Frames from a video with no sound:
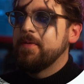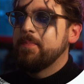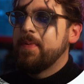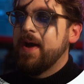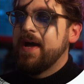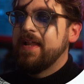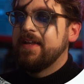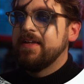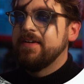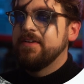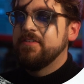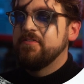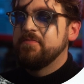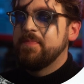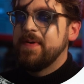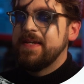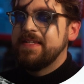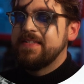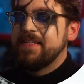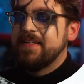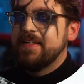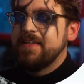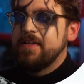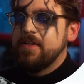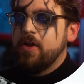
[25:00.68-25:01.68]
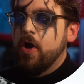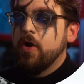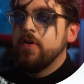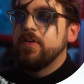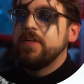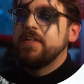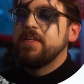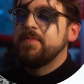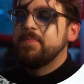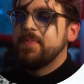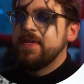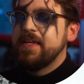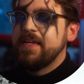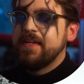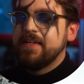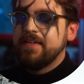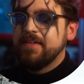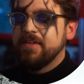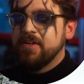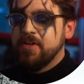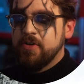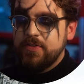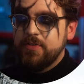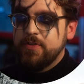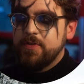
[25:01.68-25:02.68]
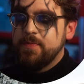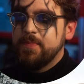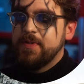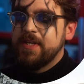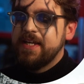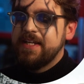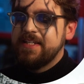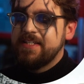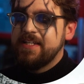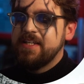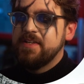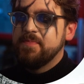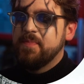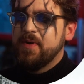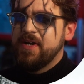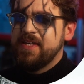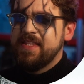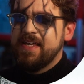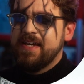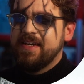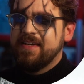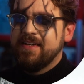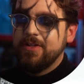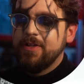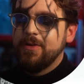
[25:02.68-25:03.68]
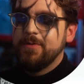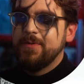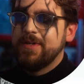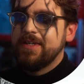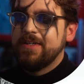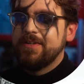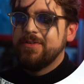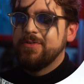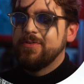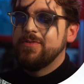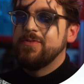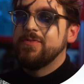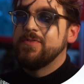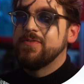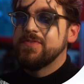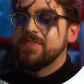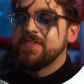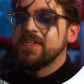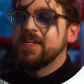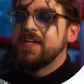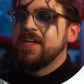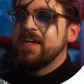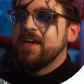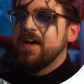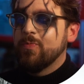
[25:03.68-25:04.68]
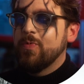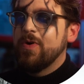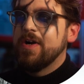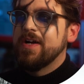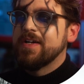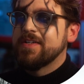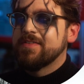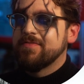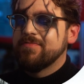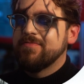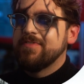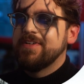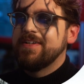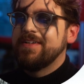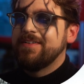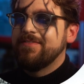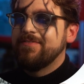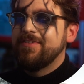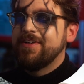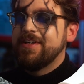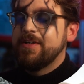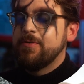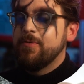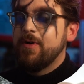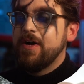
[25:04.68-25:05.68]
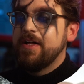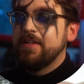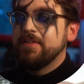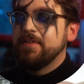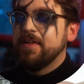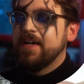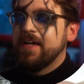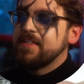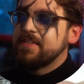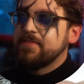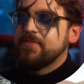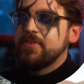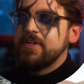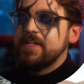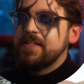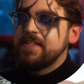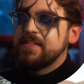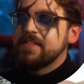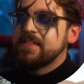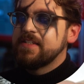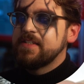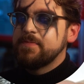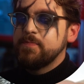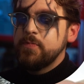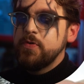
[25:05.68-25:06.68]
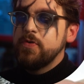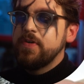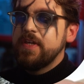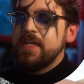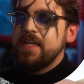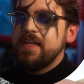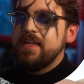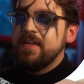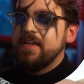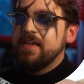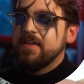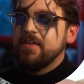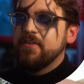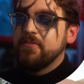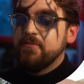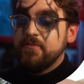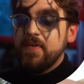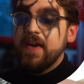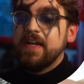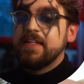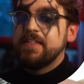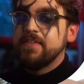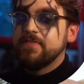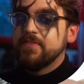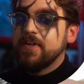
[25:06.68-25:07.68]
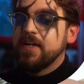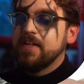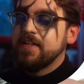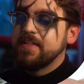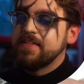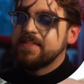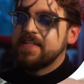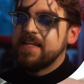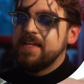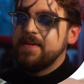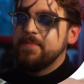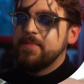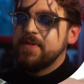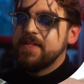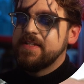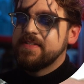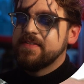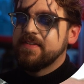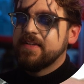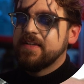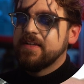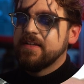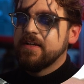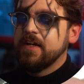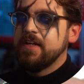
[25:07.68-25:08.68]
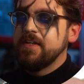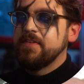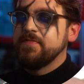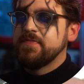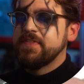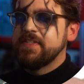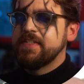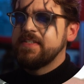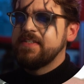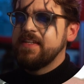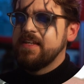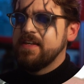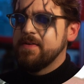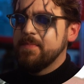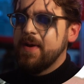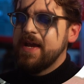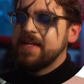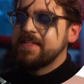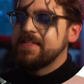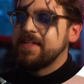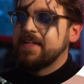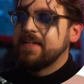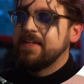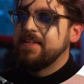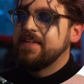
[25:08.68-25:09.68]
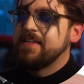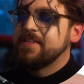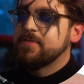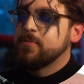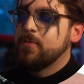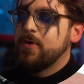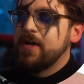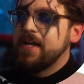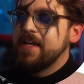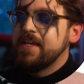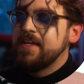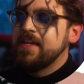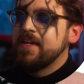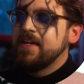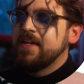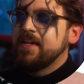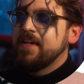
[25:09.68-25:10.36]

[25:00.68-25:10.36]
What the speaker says: palette of basically only being illuminated by that glowing ooze works really, really well. It's a very spooky, effective color scheme, and it's kind of cinematic in its way.